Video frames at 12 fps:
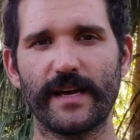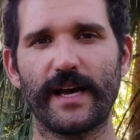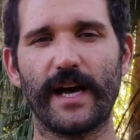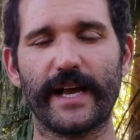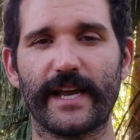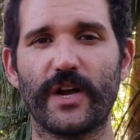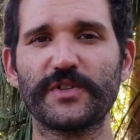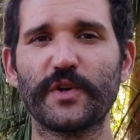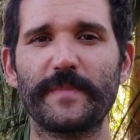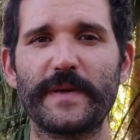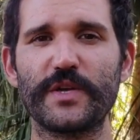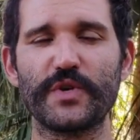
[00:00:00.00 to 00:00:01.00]
Uh, it can also
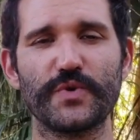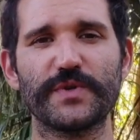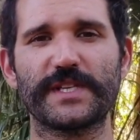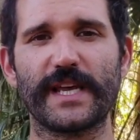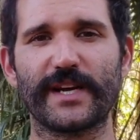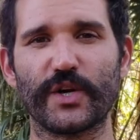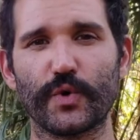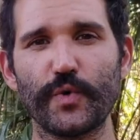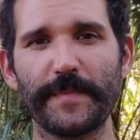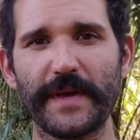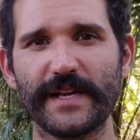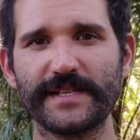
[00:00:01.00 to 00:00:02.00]
be used in
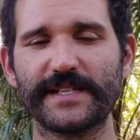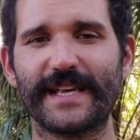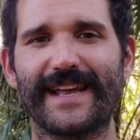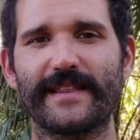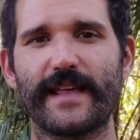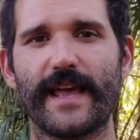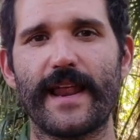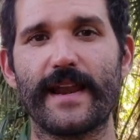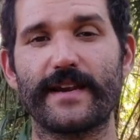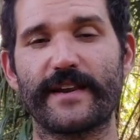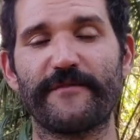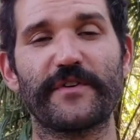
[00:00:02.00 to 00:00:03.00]
groupings, and
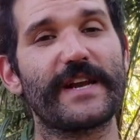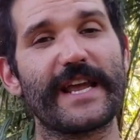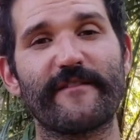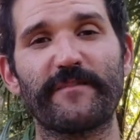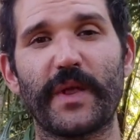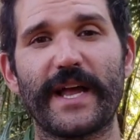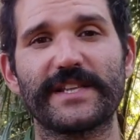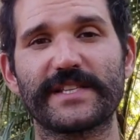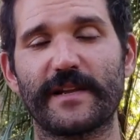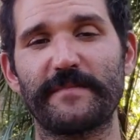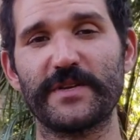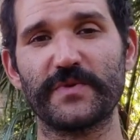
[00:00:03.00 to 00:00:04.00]
then different native plants
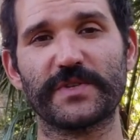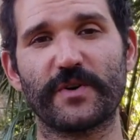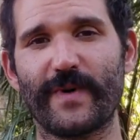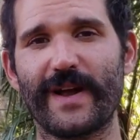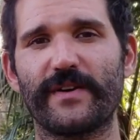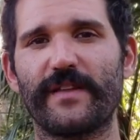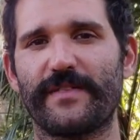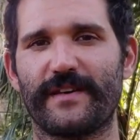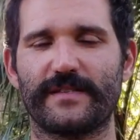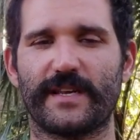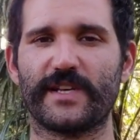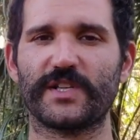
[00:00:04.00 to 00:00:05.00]
can be used around it.
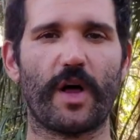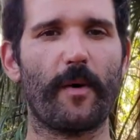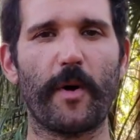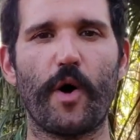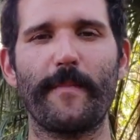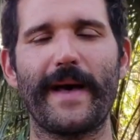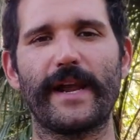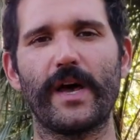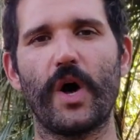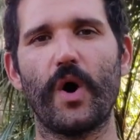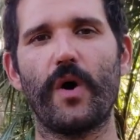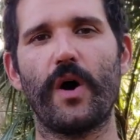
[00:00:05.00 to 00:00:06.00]
Things like saw
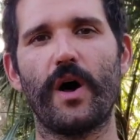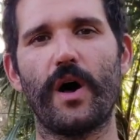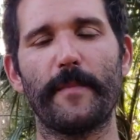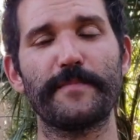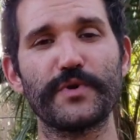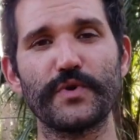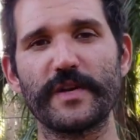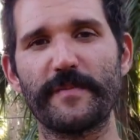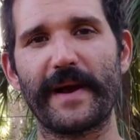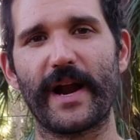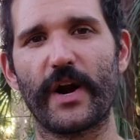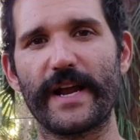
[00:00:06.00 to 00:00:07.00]
palmetto, uh,
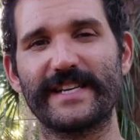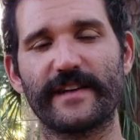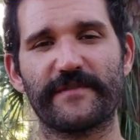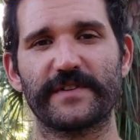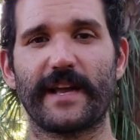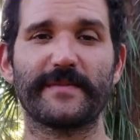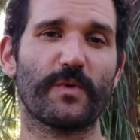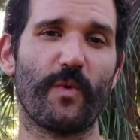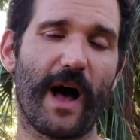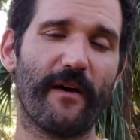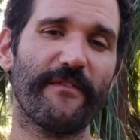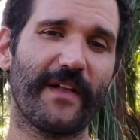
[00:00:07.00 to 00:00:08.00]
beautyberry, different types of
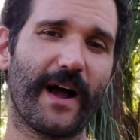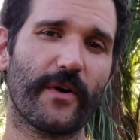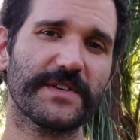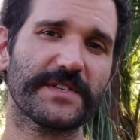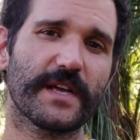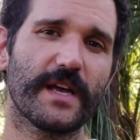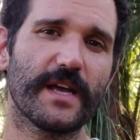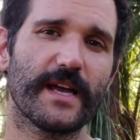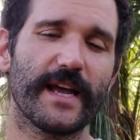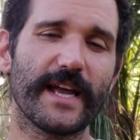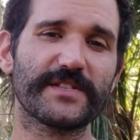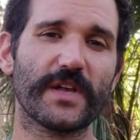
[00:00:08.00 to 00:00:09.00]
wildflowers.
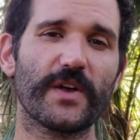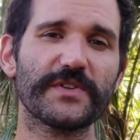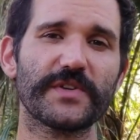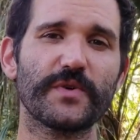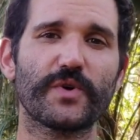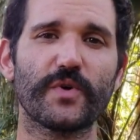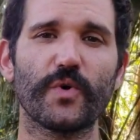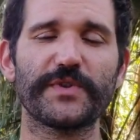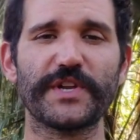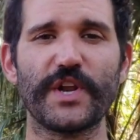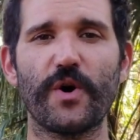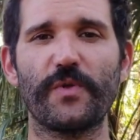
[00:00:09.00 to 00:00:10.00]
It's also cool
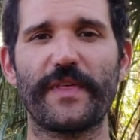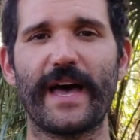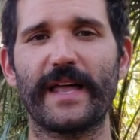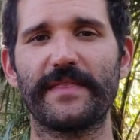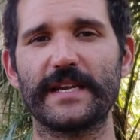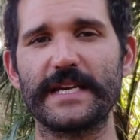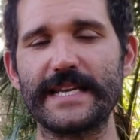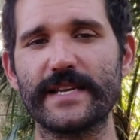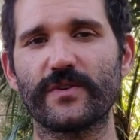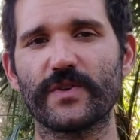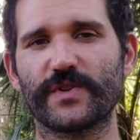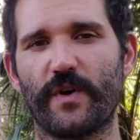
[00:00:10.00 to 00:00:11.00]
to note that the
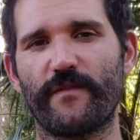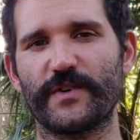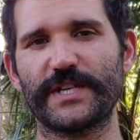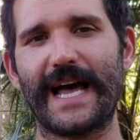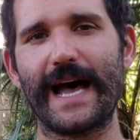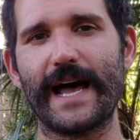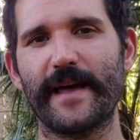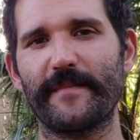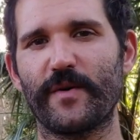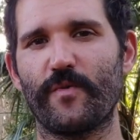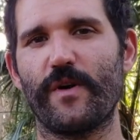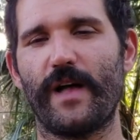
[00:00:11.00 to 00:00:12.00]
needles over time
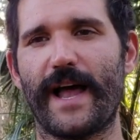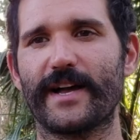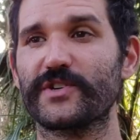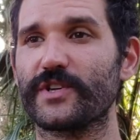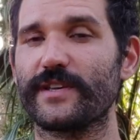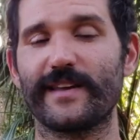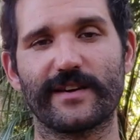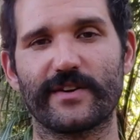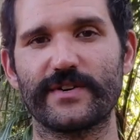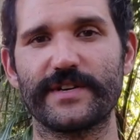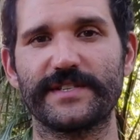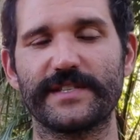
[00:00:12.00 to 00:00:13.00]
will actually
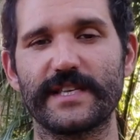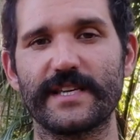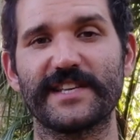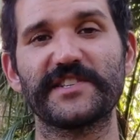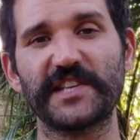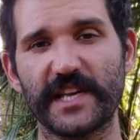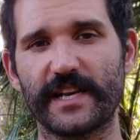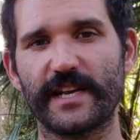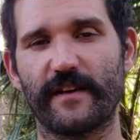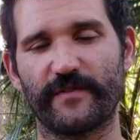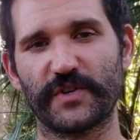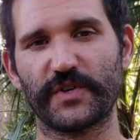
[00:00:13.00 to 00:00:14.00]
increase the acidity
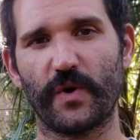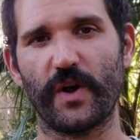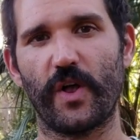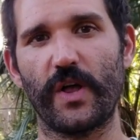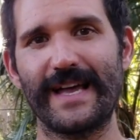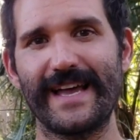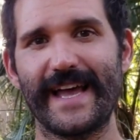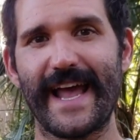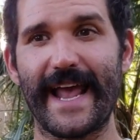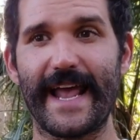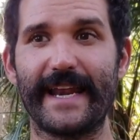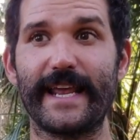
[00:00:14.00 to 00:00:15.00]
of your soil,
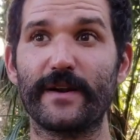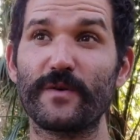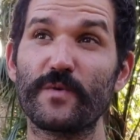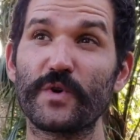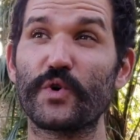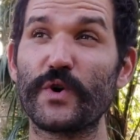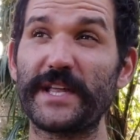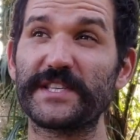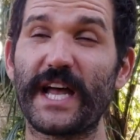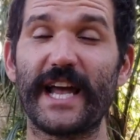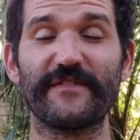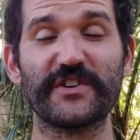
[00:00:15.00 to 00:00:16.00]
and it creates
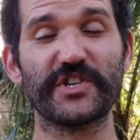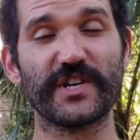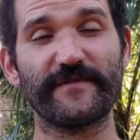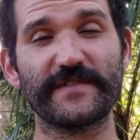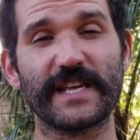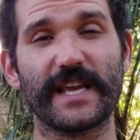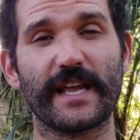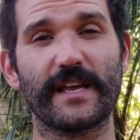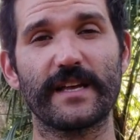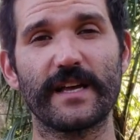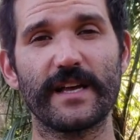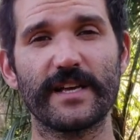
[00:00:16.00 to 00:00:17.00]
kind of a shifting
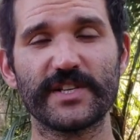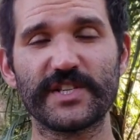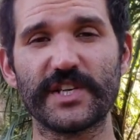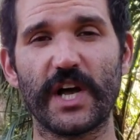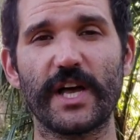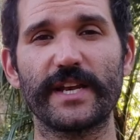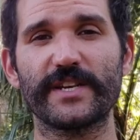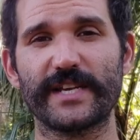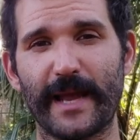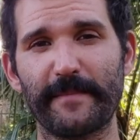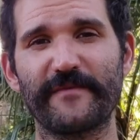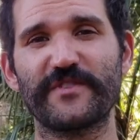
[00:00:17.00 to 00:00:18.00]
sun
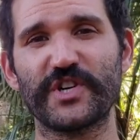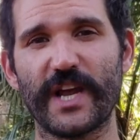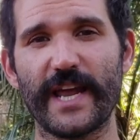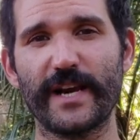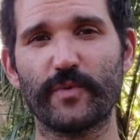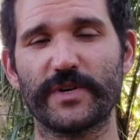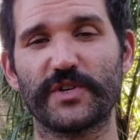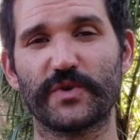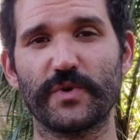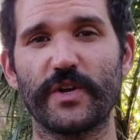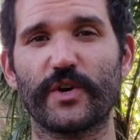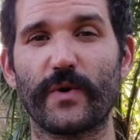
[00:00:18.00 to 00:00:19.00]
type of shade, which is
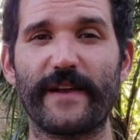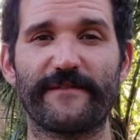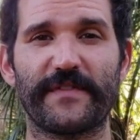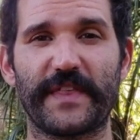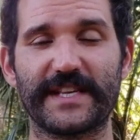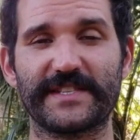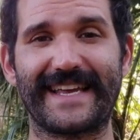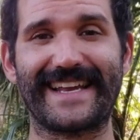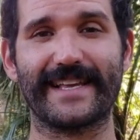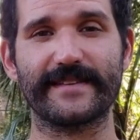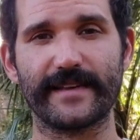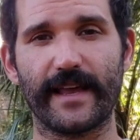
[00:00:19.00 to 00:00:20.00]
really great for things like
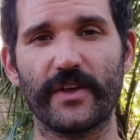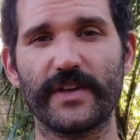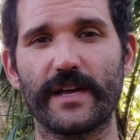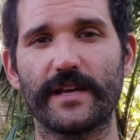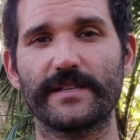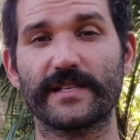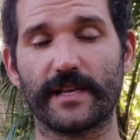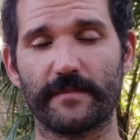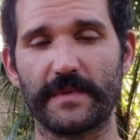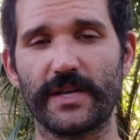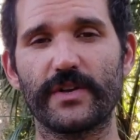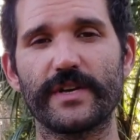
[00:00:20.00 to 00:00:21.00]
azaleas,
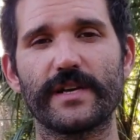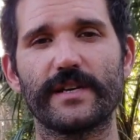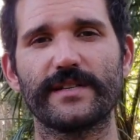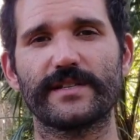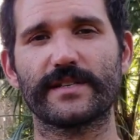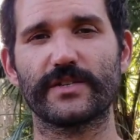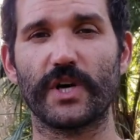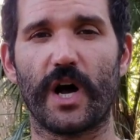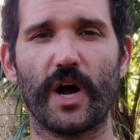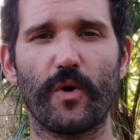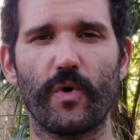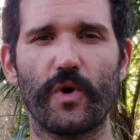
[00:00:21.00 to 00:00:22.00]
camellias,
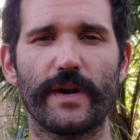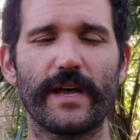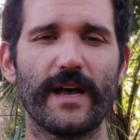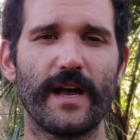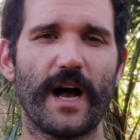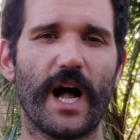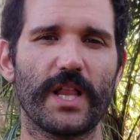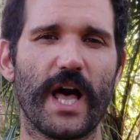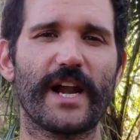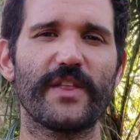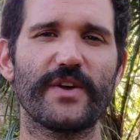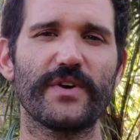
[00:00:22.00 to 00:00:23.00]
dogwood, a
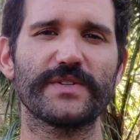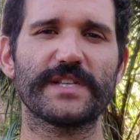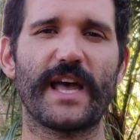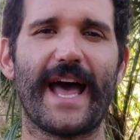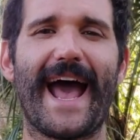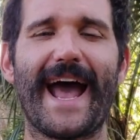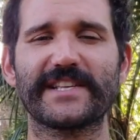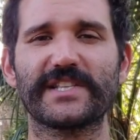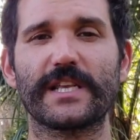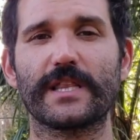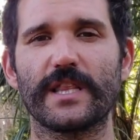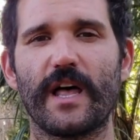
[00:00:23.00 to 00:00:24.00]
lot of those
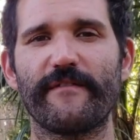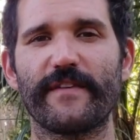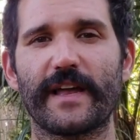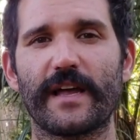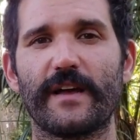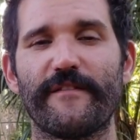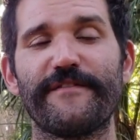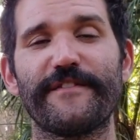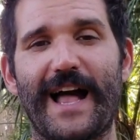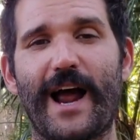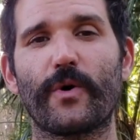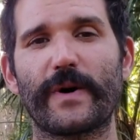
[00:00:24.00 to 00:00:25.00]
acid loving
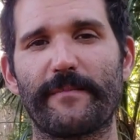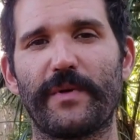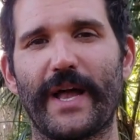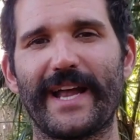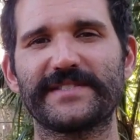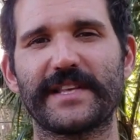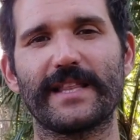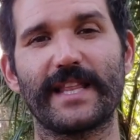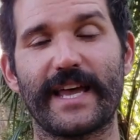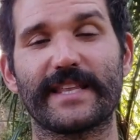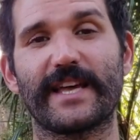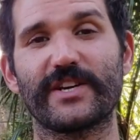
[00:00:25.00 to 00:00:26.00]
flowering plants that
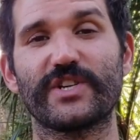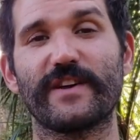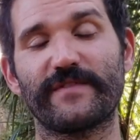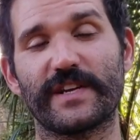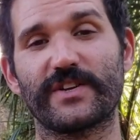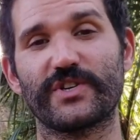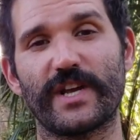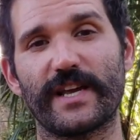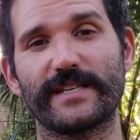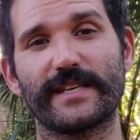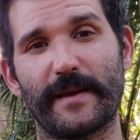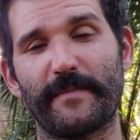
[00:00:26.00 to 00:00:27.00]
like that shifting
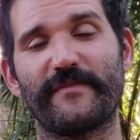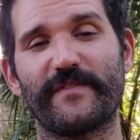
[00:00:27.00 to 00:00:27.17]
shade type of